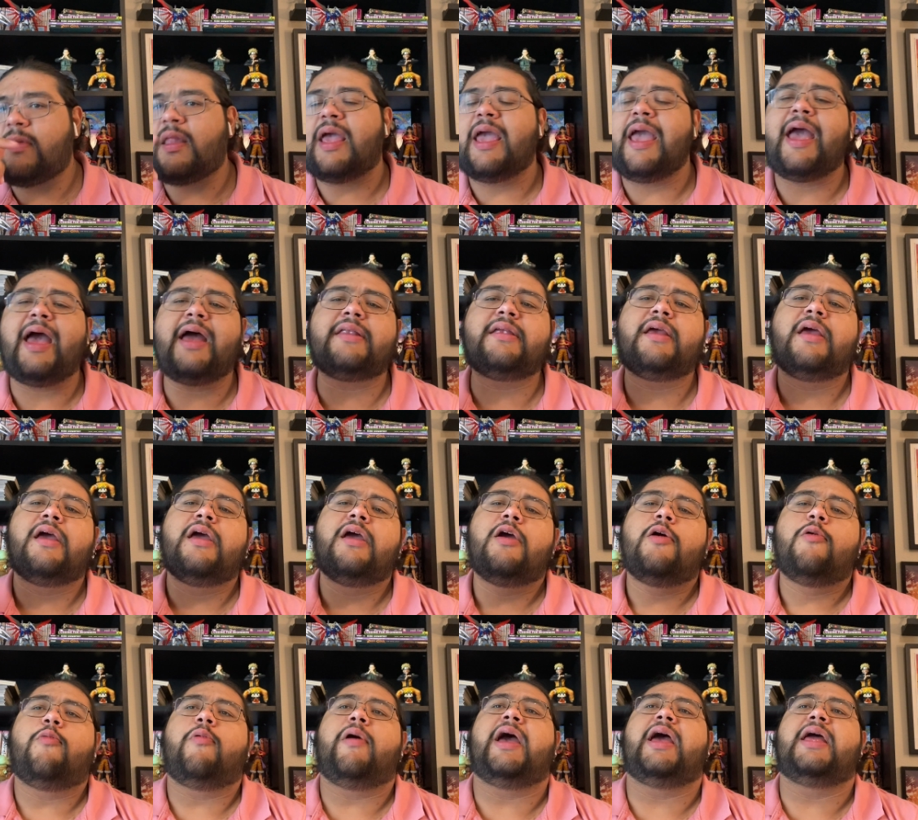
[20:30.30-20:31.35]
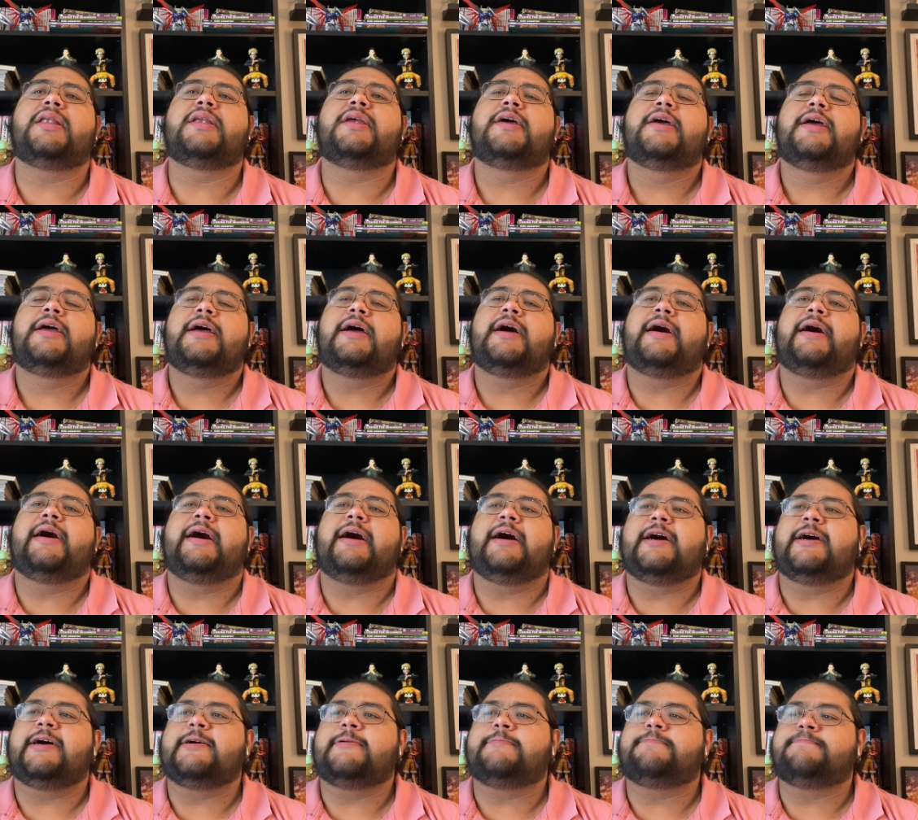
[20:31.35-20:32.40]
and when
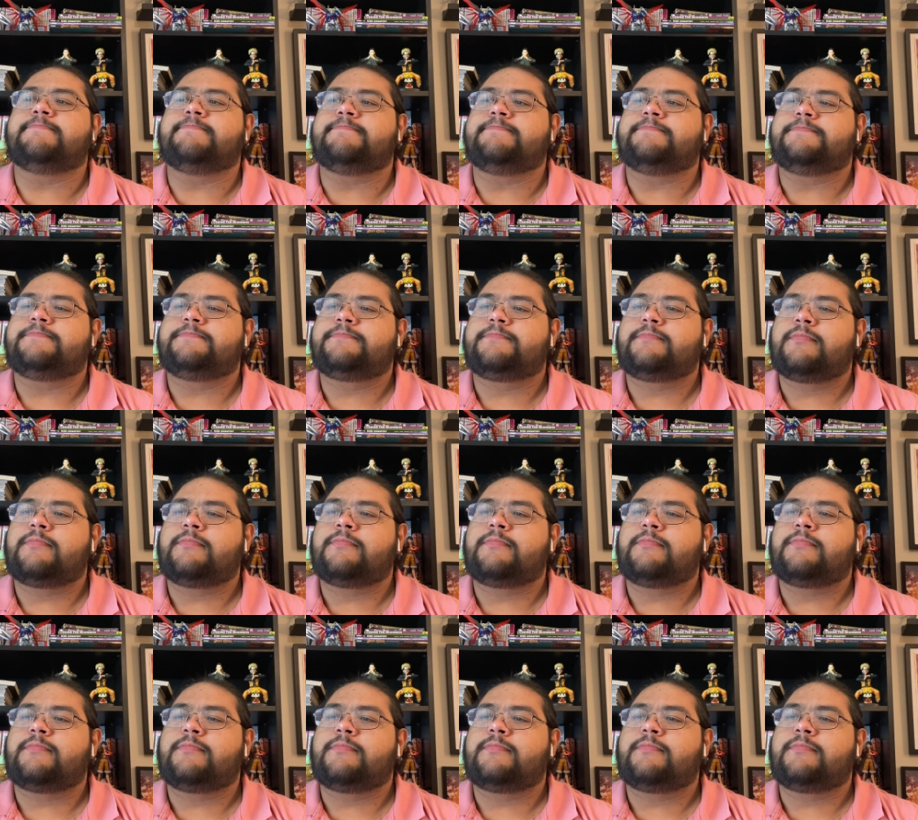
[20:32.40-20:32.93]
um,